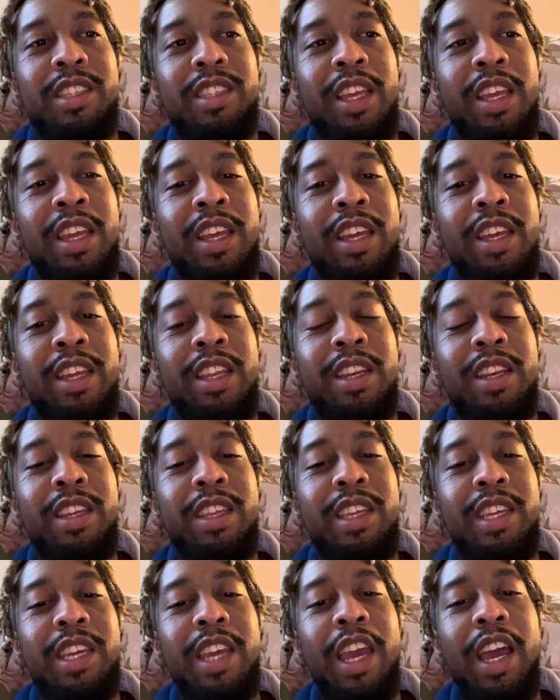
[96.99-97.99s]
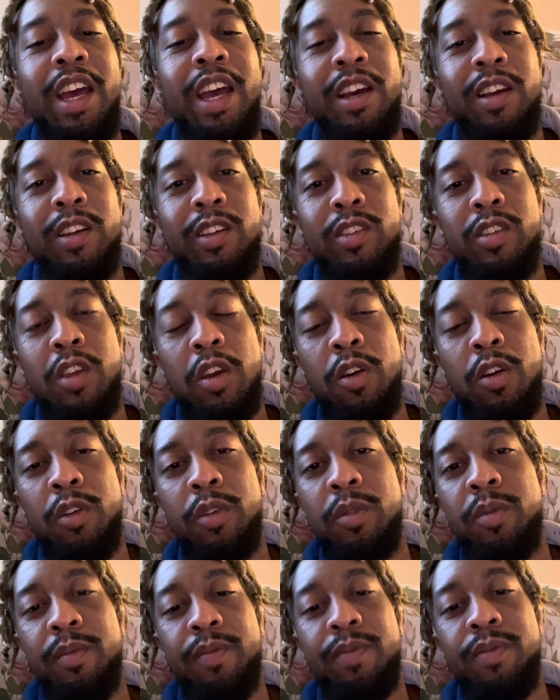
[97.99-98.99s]
And yeah, so
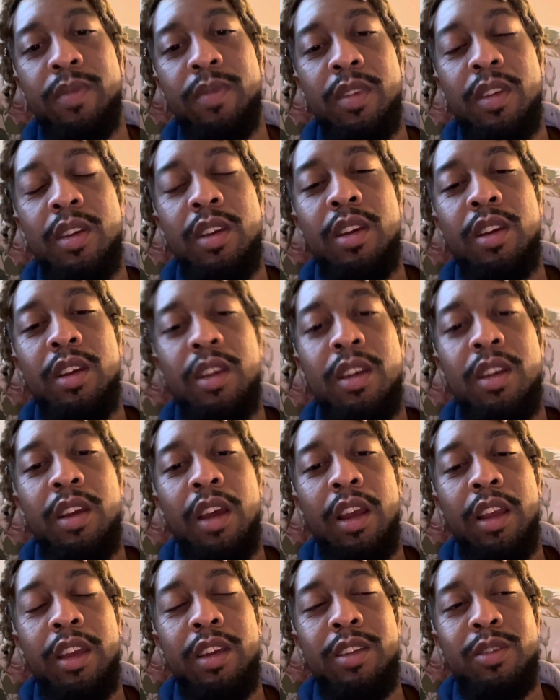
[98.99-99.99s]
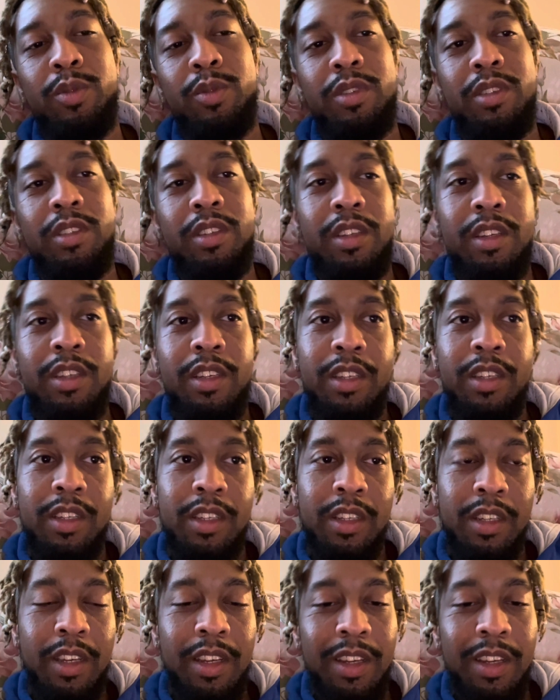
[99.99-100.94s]
I guess we'll see